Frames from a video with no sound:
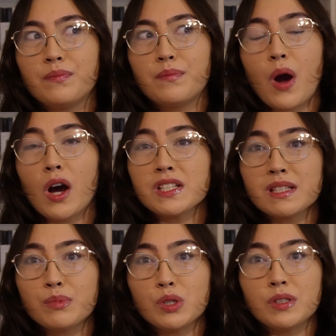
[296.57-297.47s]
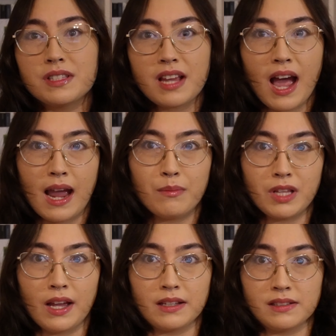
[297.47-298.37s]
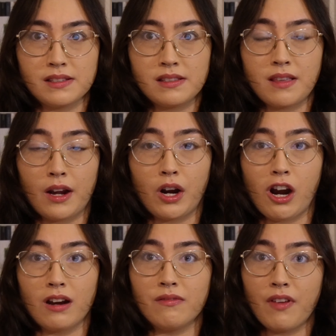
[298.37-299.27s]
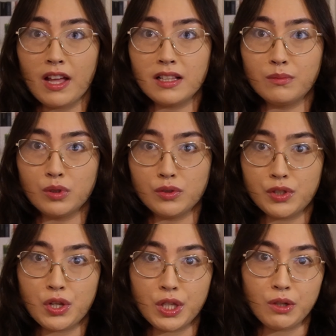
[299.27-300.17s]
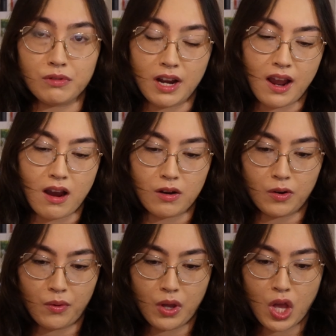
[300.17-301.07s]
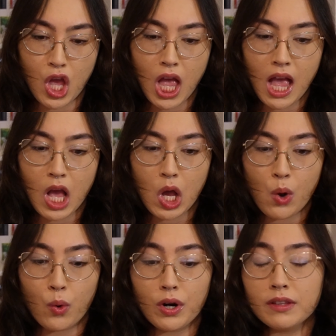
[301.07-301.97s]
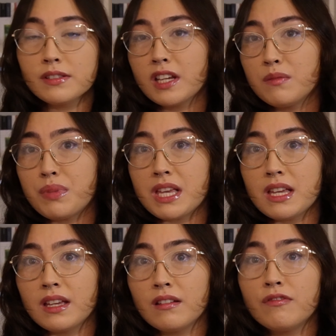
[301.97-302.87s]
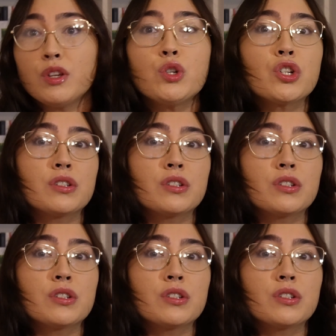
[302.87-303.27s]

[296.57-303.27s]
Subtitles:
possible timelines that are available to you now. Or this could be future